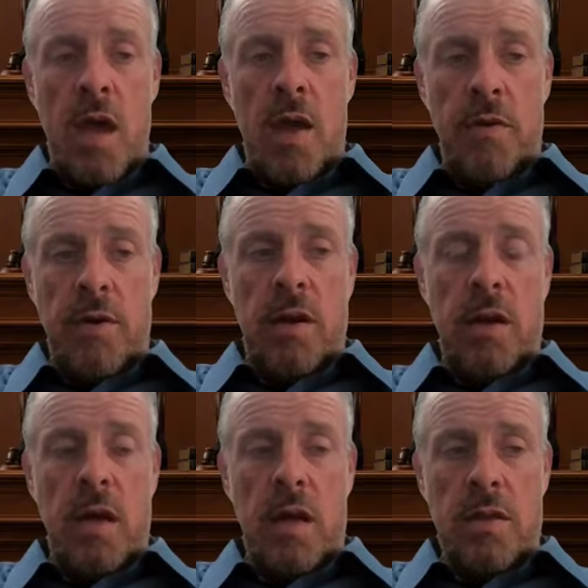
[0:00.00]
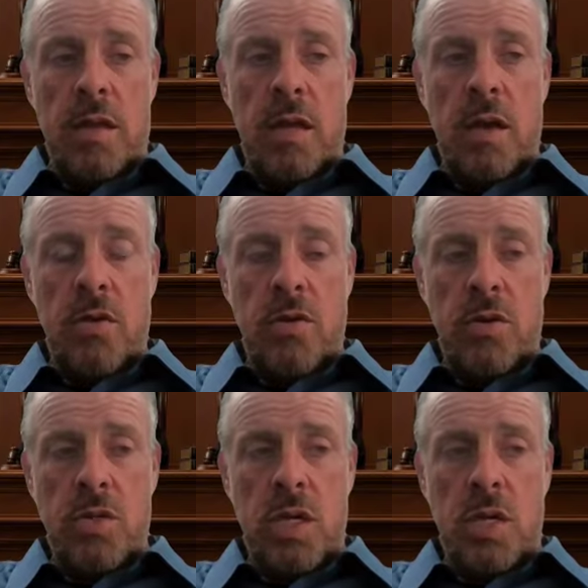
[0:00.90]
every thing on
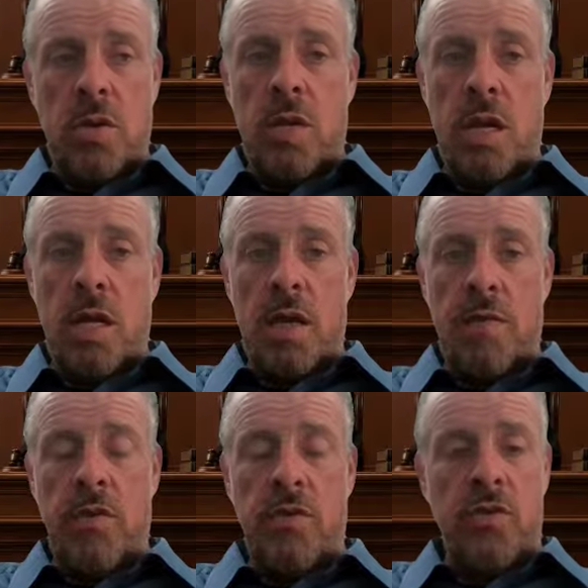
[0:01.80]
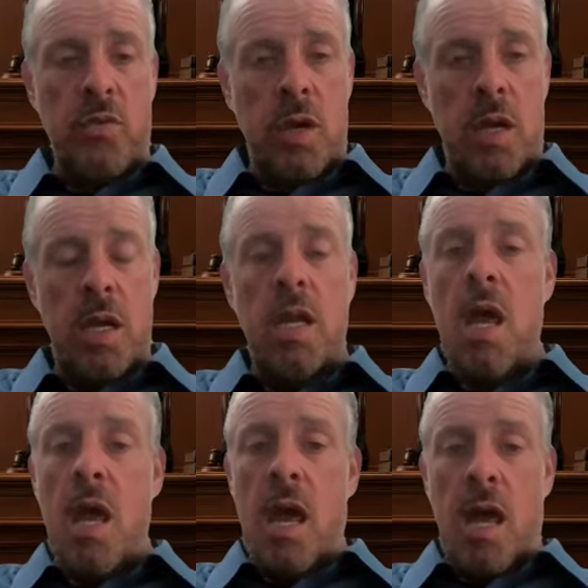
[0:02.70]
Thursday that I give you to read